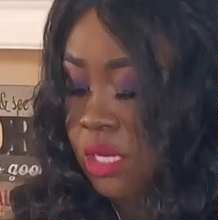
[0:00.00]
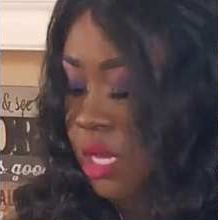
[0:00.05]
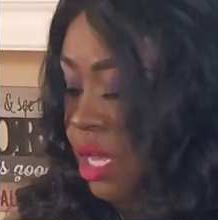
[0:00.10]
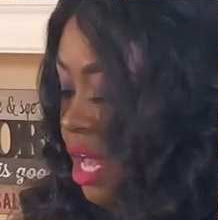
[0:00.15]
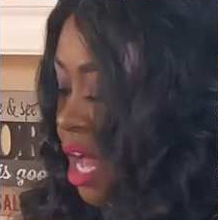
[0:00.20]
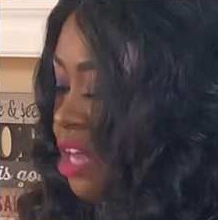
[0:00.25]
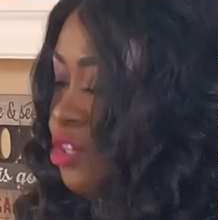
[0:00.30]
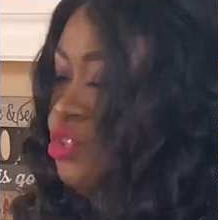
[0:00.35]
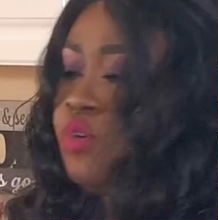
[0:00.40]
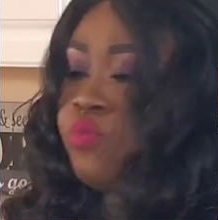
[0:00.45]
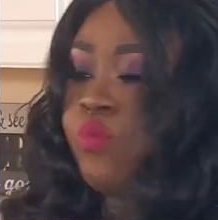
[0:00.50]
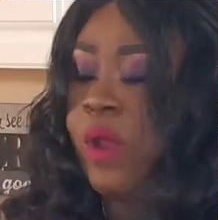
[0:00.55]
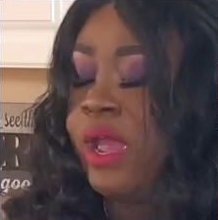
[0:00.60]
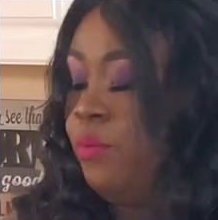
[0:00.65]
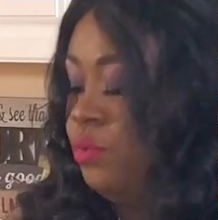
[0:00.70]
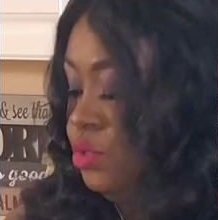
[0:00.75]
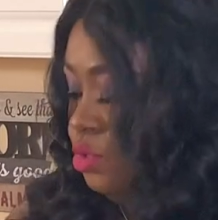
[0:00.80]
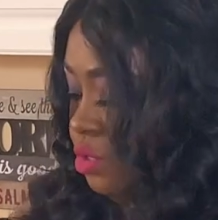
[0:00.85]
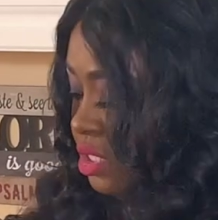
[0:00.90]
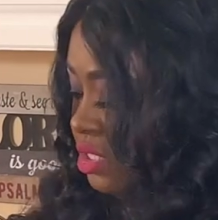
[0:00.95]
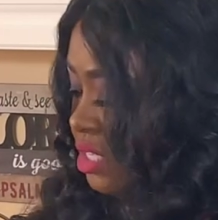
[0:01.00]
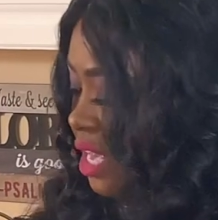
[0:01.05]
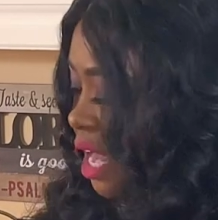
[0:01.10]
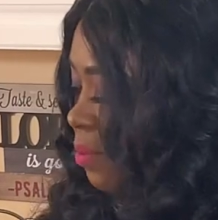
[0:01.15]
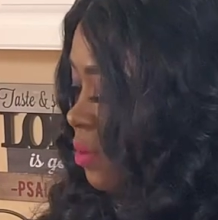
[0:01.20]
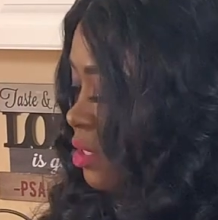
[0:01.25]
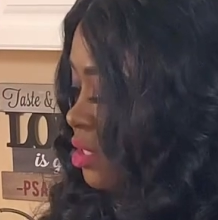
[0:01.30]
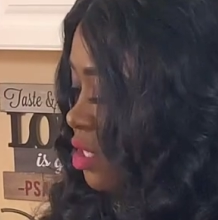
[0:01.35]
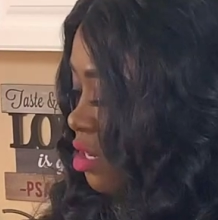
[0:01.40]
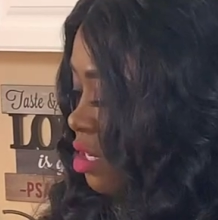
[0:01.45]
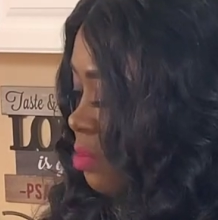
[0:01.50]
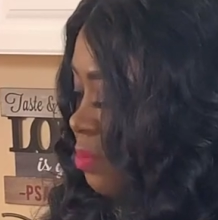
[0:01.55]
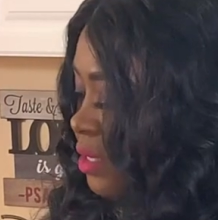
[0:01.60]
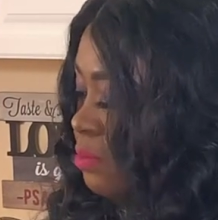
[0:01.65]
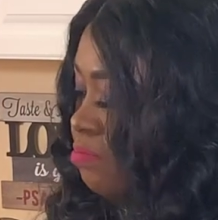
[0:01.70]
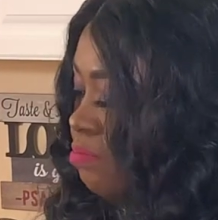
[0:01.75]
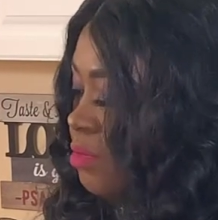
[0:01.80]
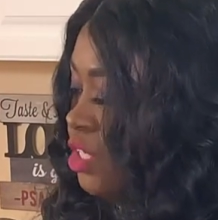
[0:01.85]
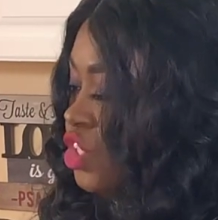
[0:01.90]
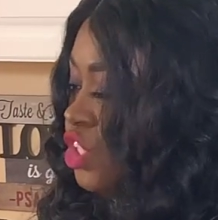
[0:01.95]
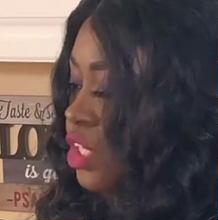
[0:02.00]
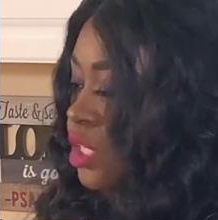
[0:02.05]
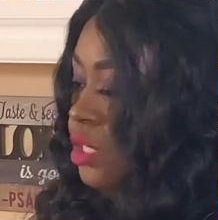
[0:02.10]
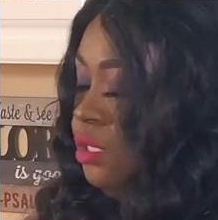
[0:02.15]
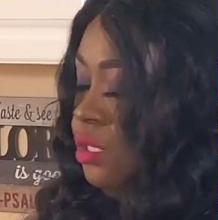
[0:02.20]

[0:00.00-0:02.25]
I'll do the right ones on the top because they're going to be mushy.